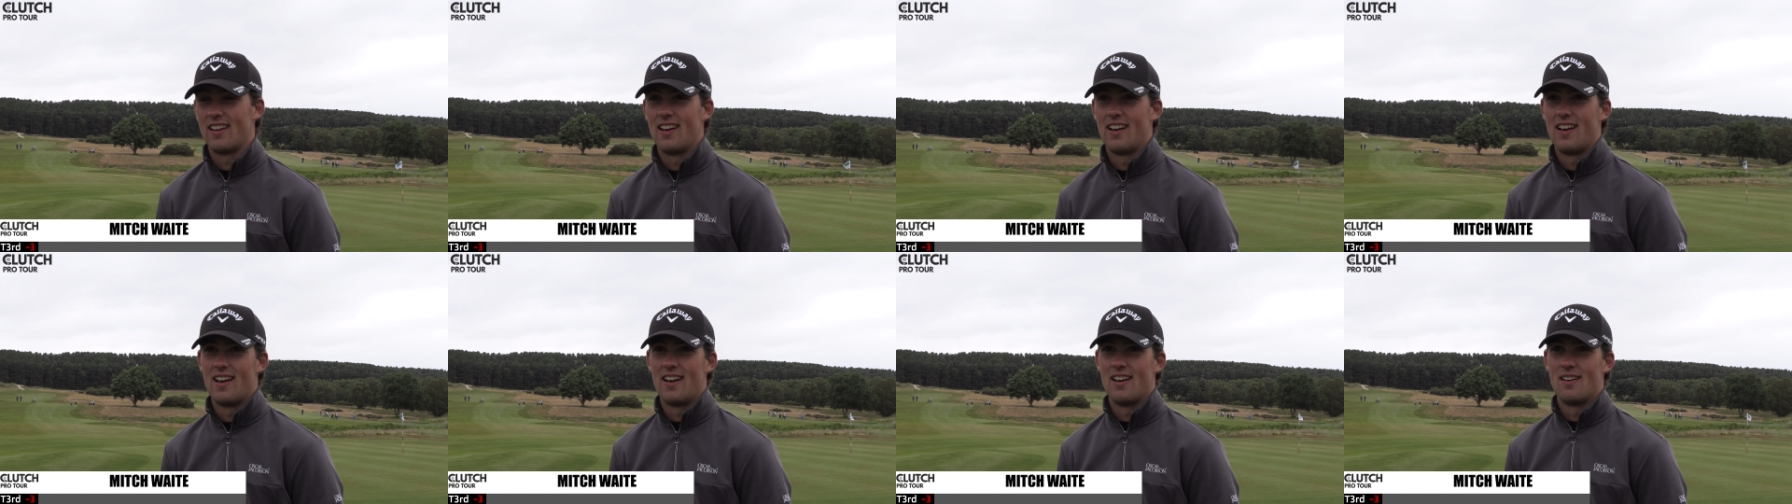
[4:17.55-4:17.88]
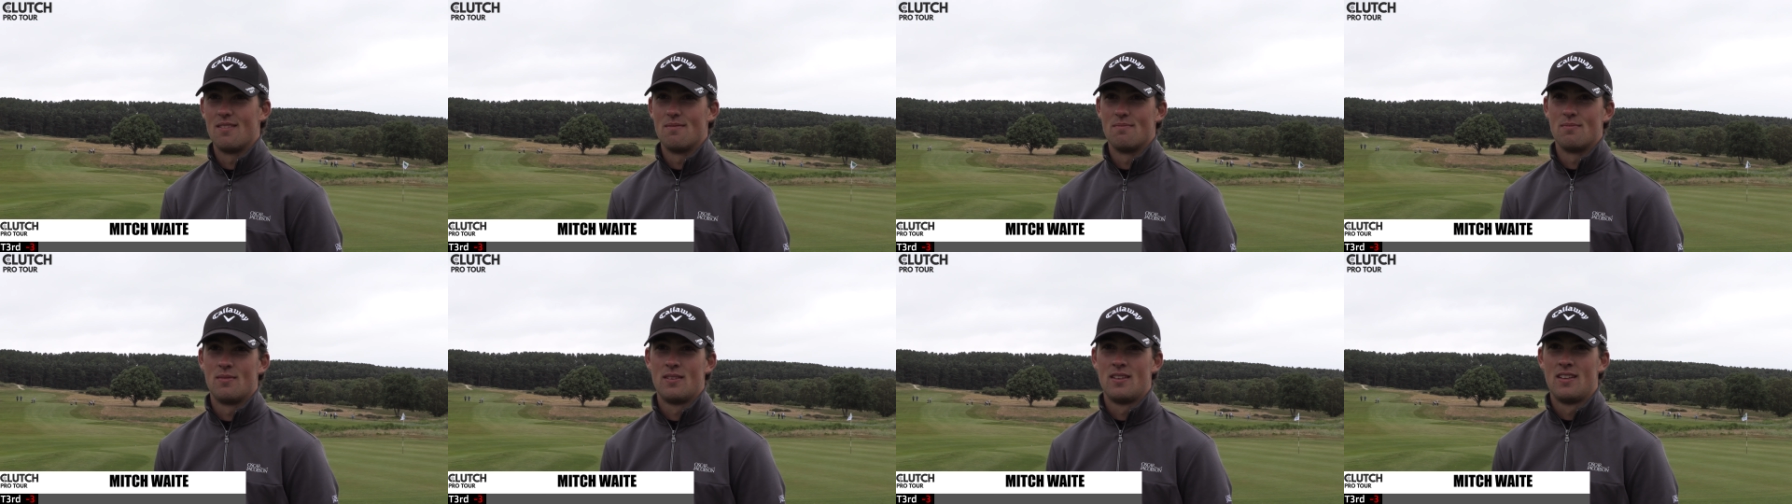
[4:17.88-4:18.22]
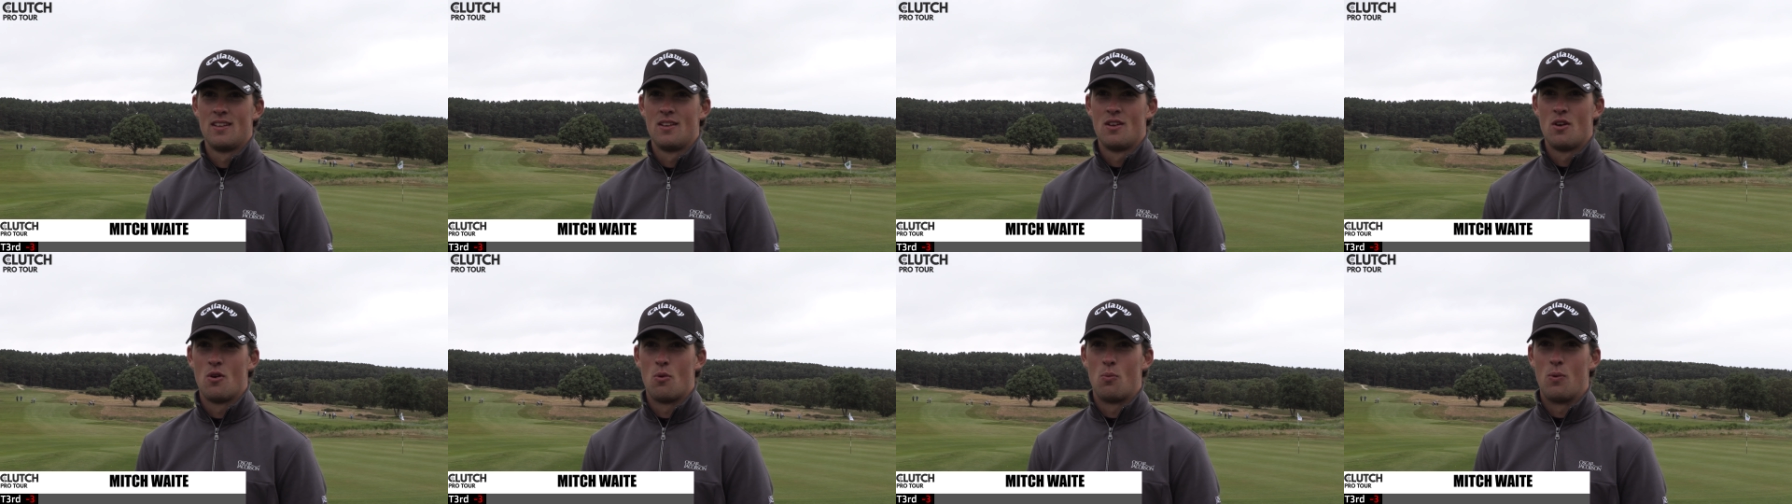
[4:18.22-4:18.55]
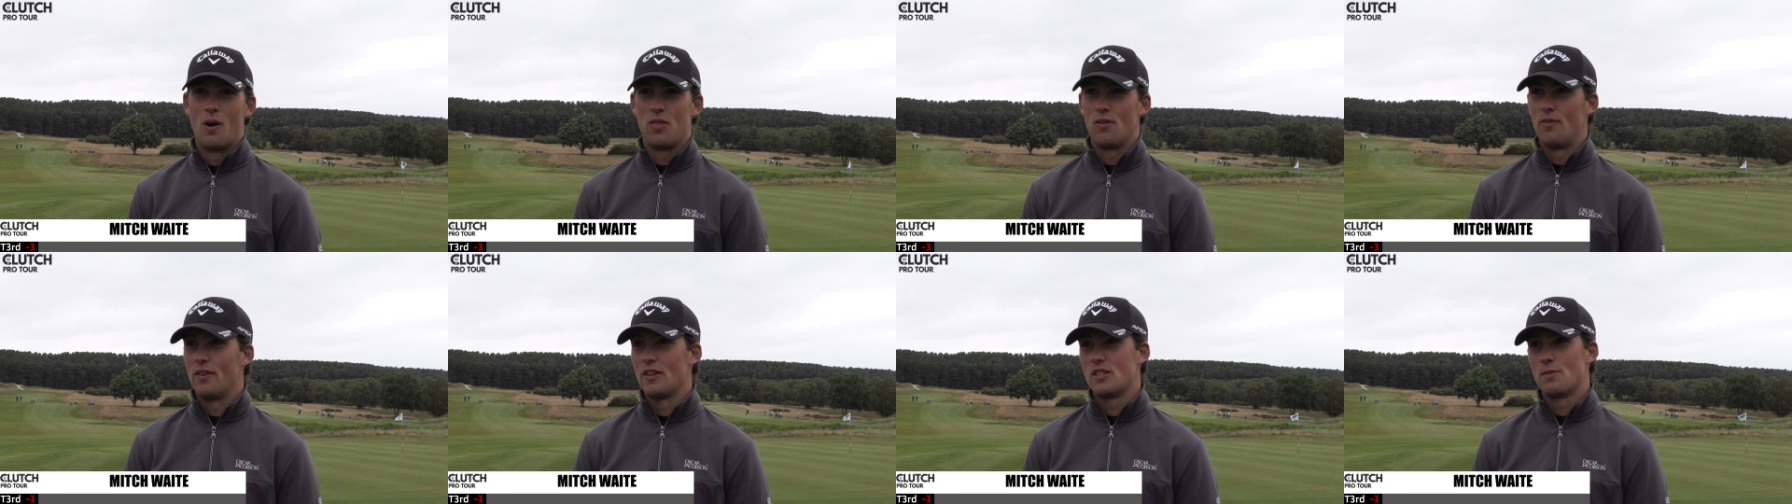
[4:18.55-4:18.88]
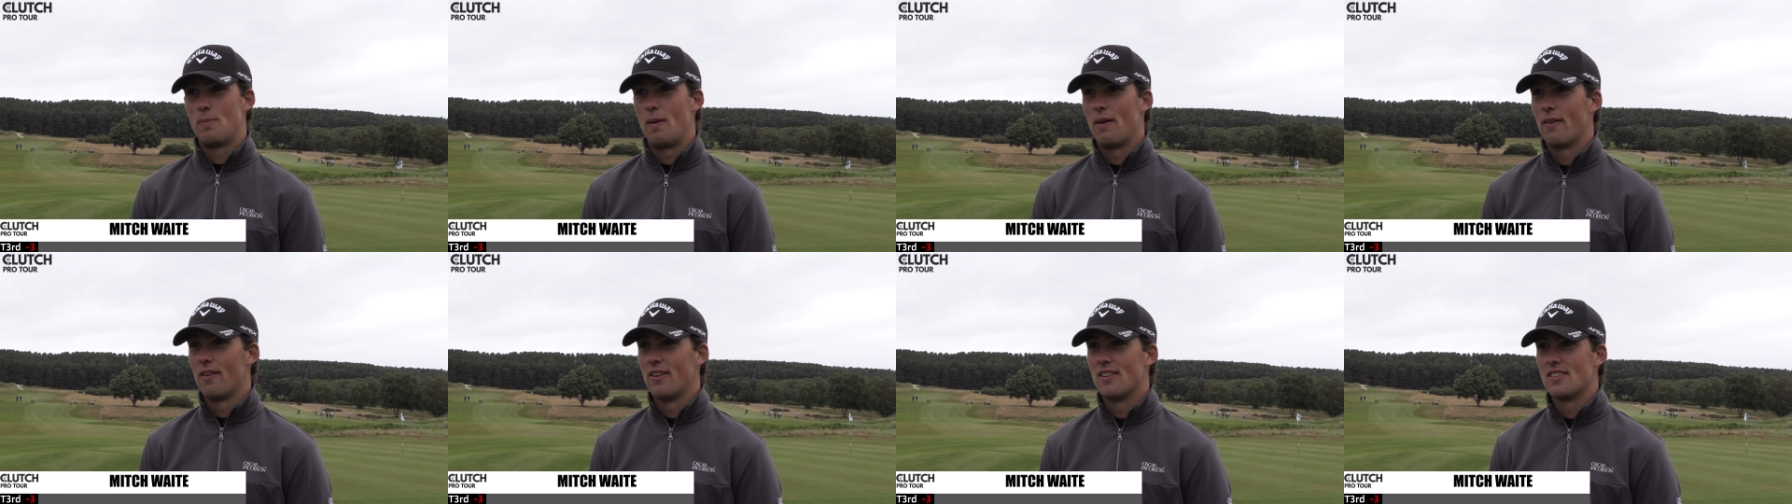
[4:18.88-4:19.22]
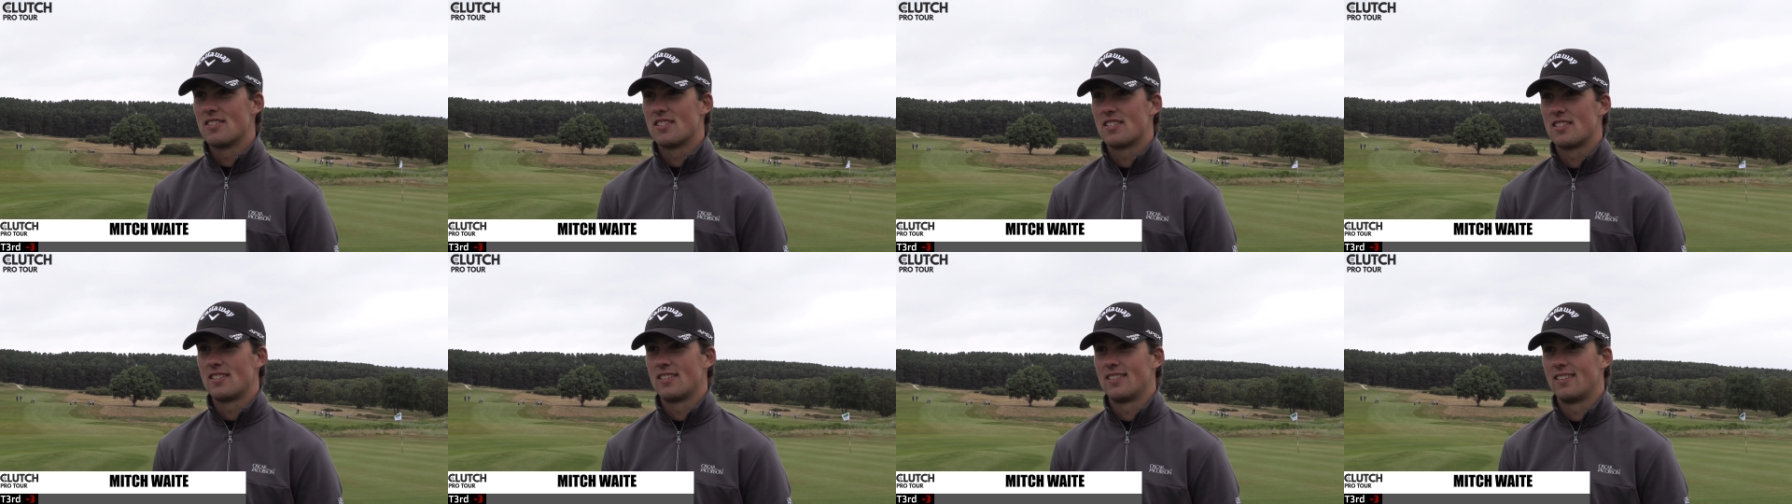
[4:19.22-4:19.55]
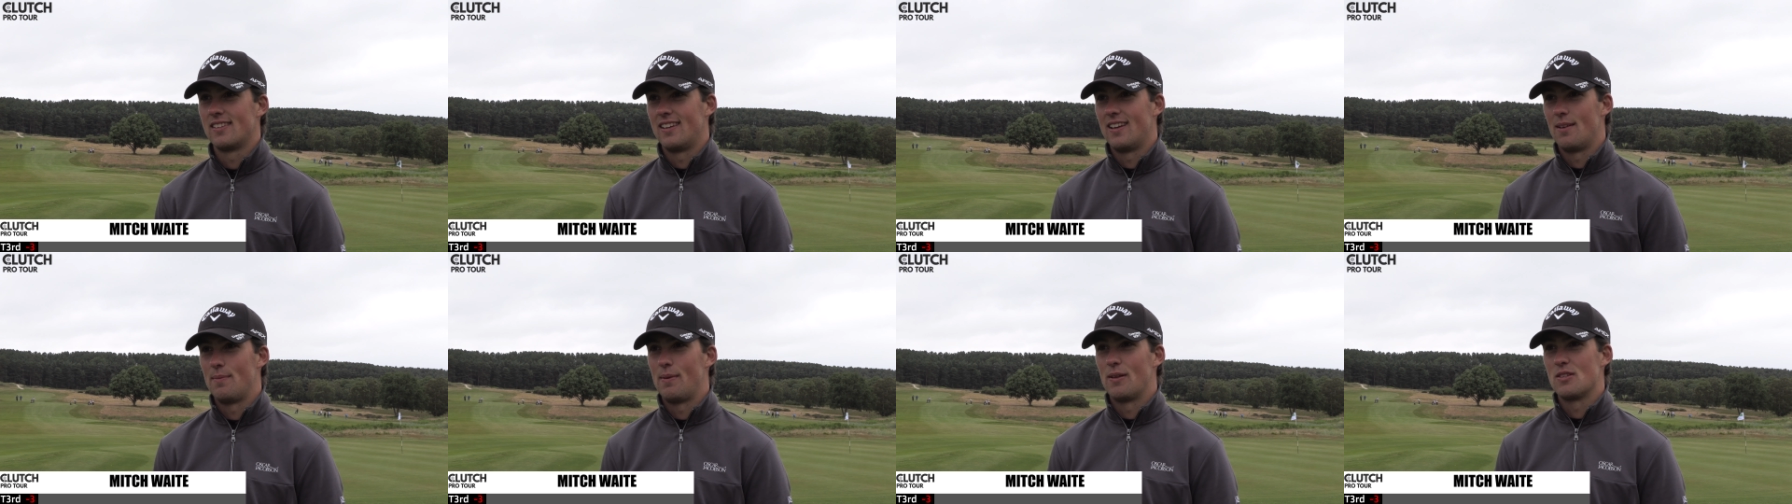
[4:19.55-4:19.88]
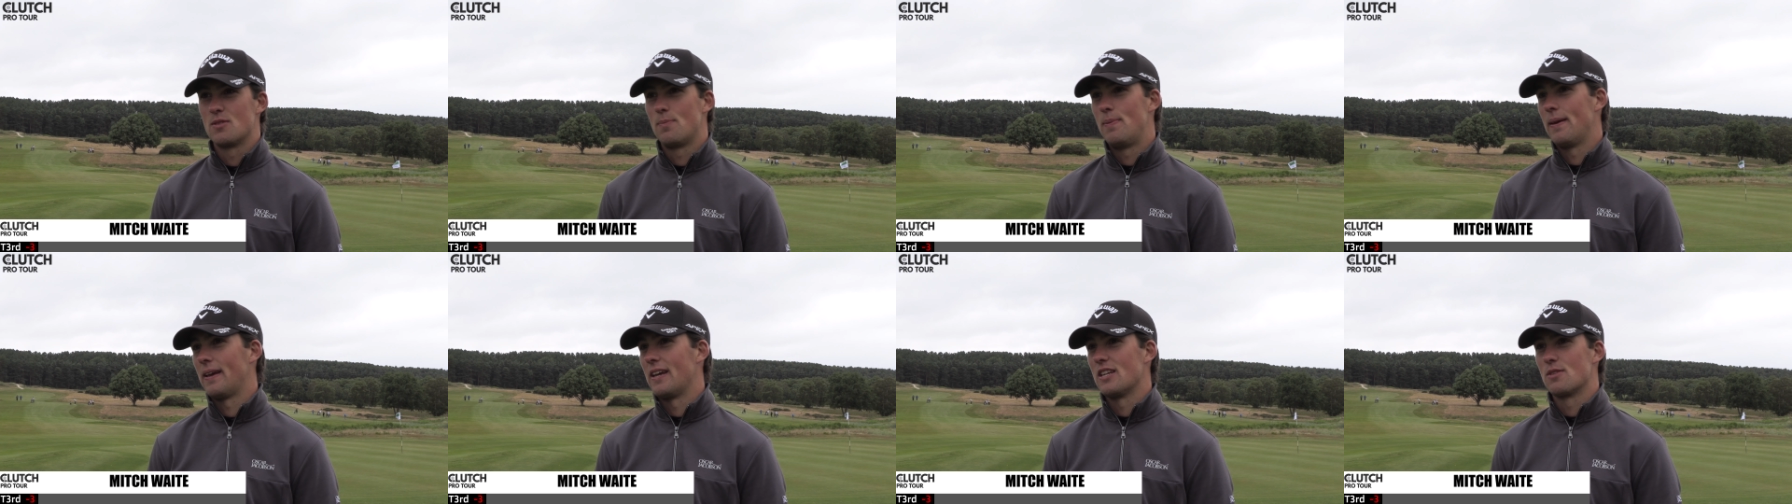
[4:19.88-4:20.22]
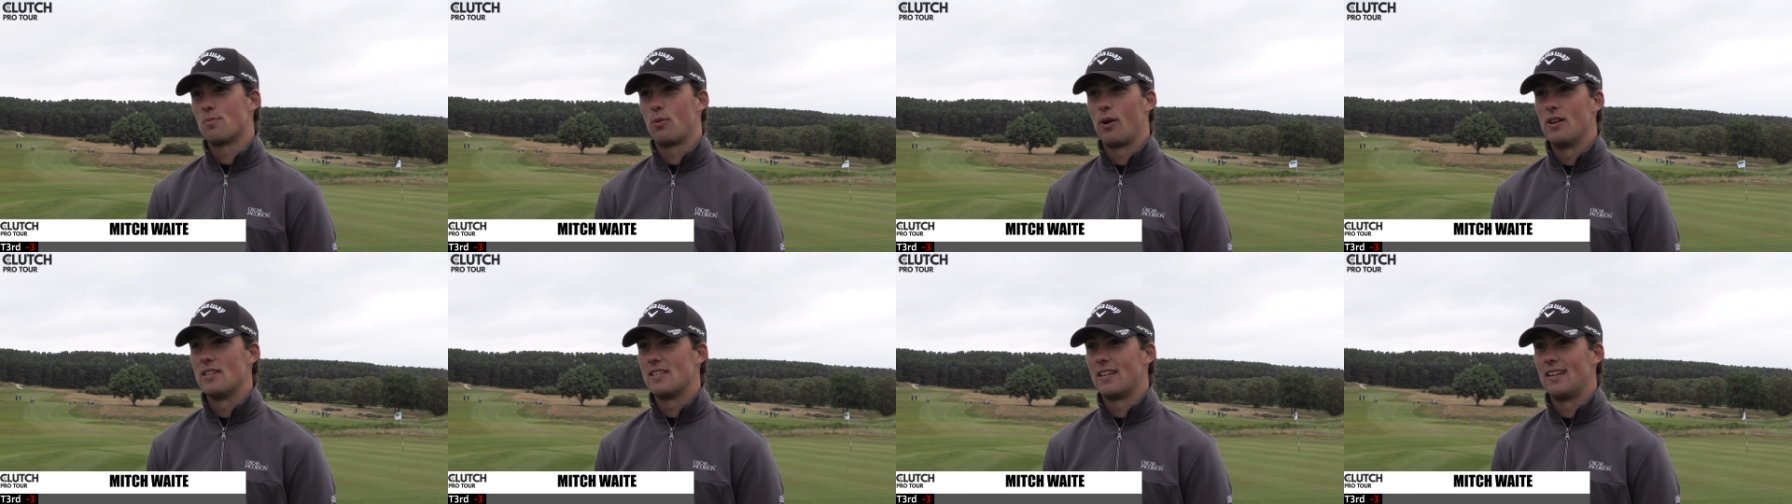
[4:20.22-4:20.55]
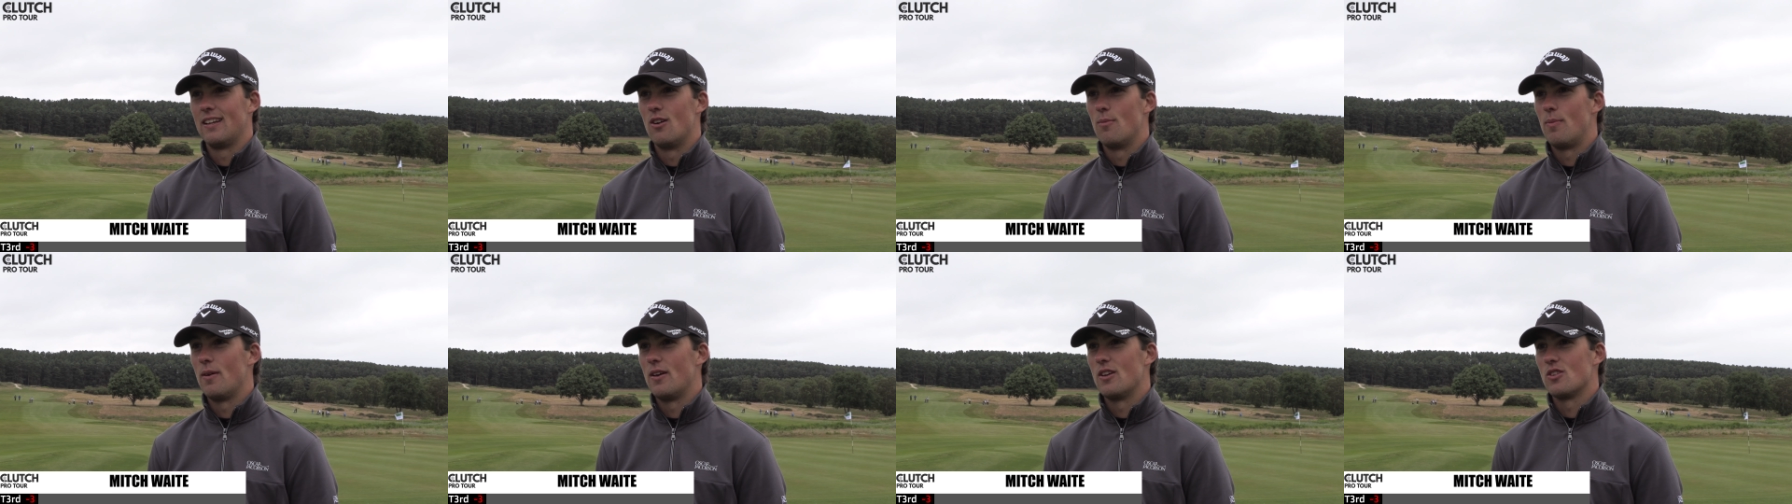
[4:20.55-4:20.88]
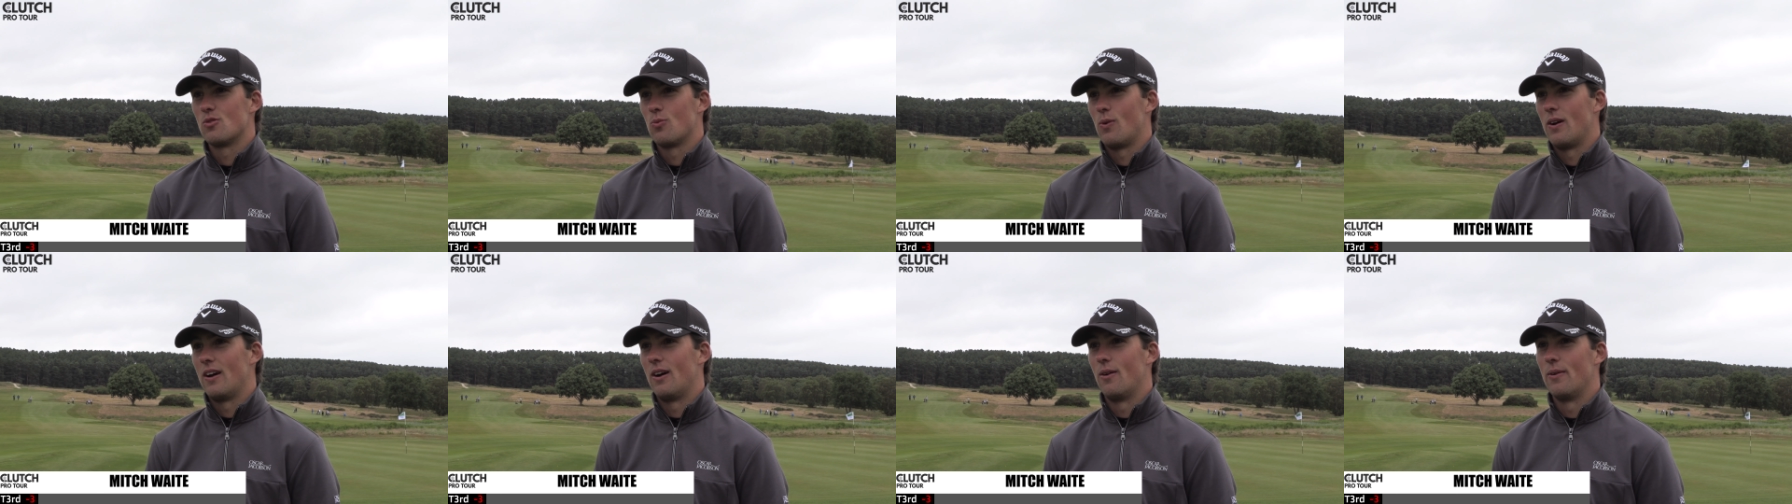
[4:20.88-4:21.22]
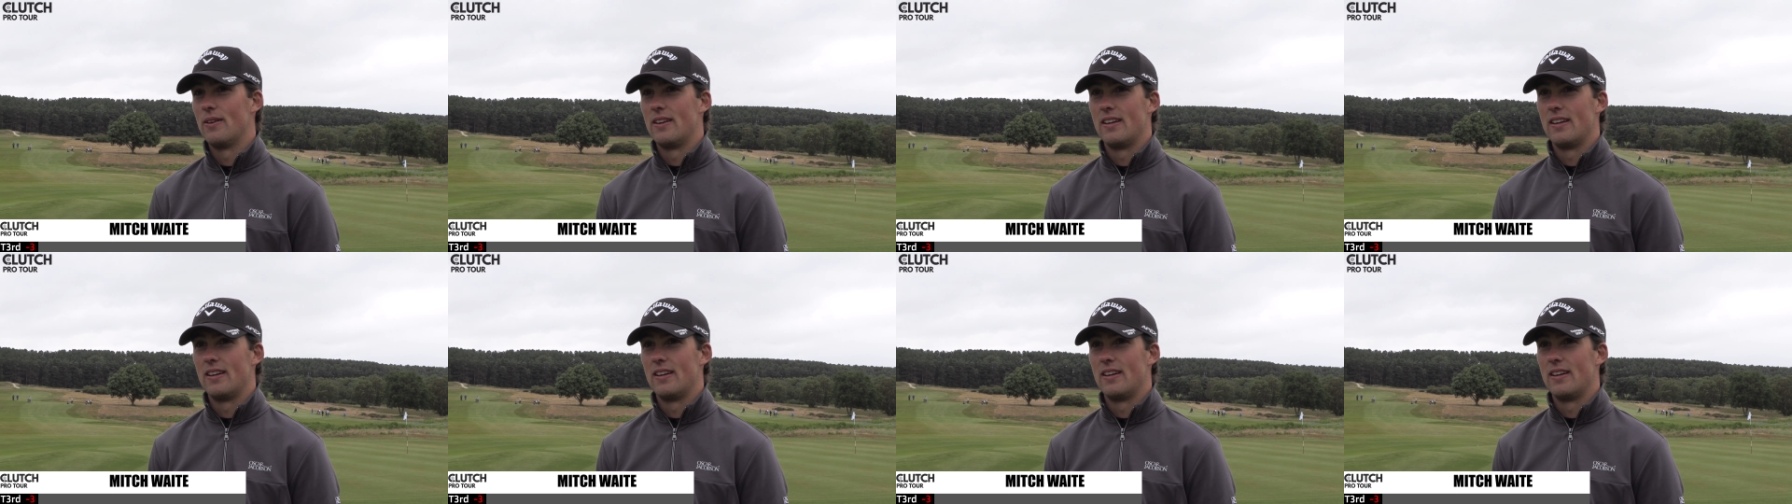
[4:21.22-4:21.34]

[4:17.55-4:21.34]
Um, wealth of experience, uh, be able to pick his brains a little bit as well.